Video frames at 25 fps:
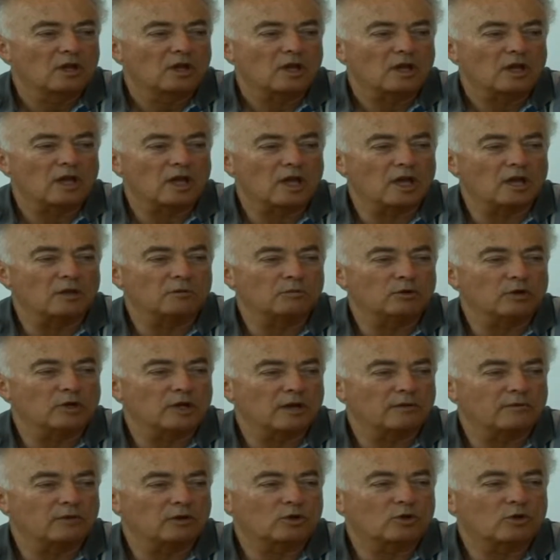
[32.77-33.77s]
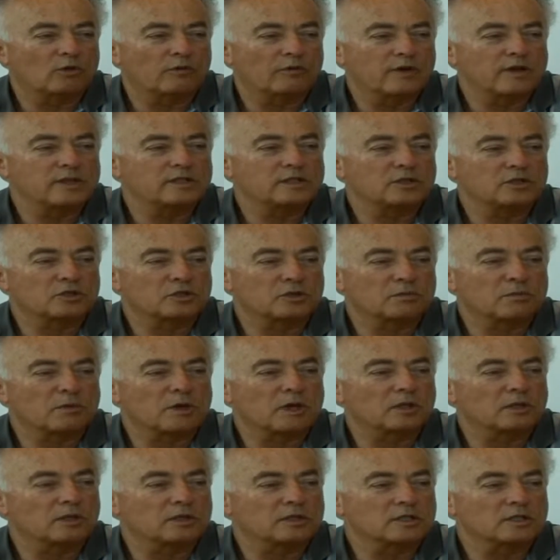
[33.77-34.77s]
And we'll have a covariance
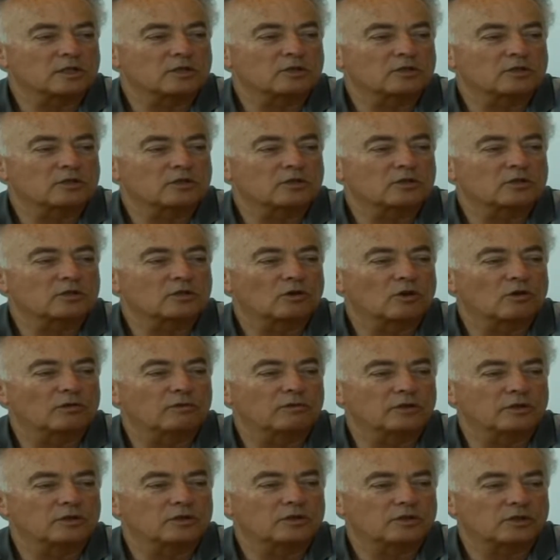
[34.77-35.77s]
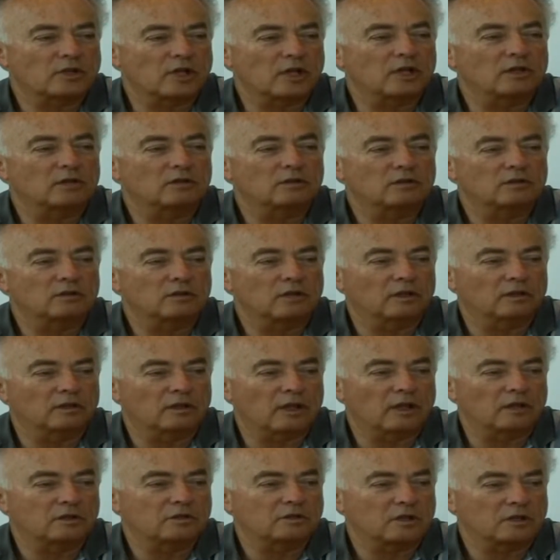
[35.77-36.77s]
matrix of the state, that
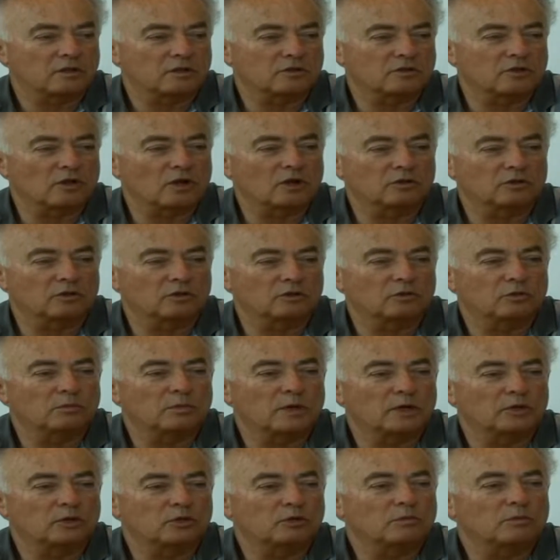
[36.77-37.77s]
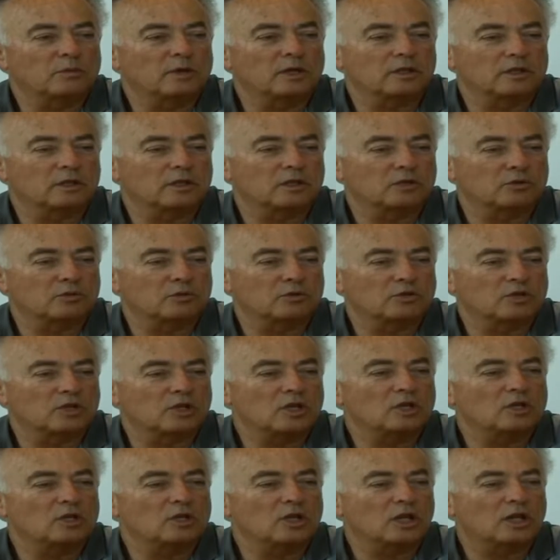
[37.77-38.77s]
xx dot, a 2x2 matrix, which
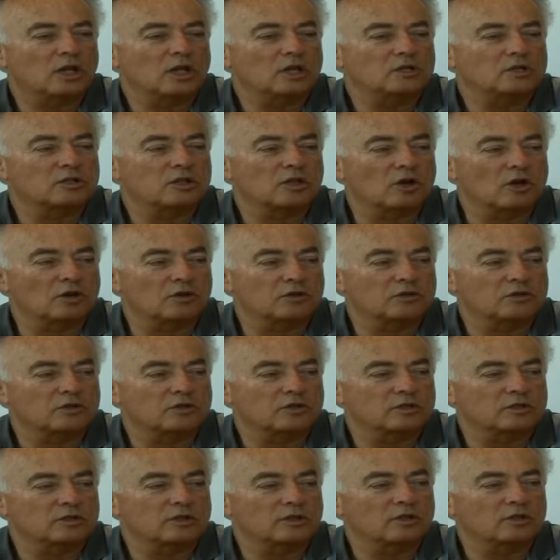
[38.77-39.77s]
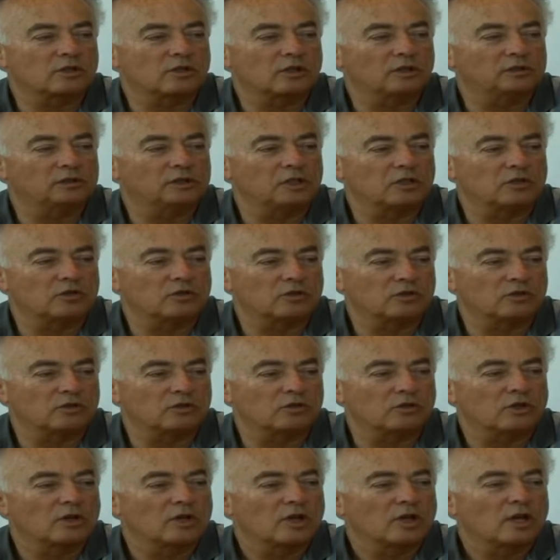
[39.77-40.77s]
indicates the uncertainty
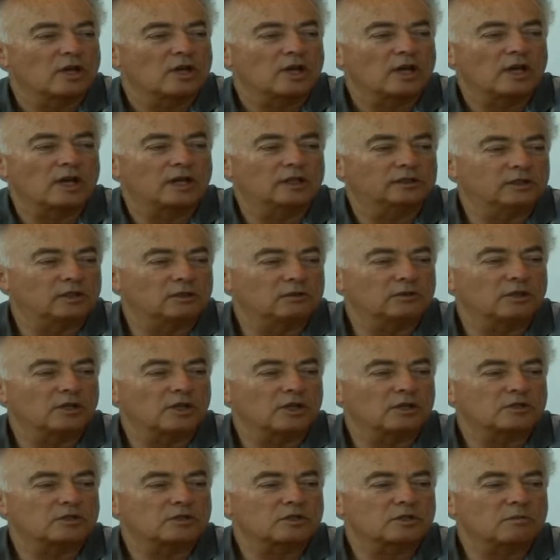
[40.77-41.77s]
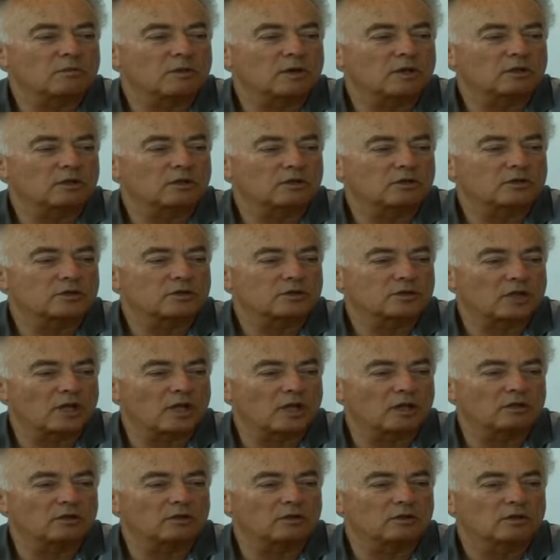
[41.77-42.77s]
region around the estimated
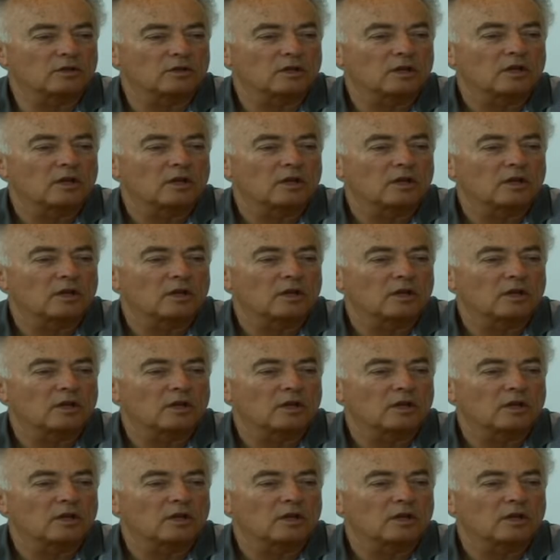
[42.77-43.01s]
state.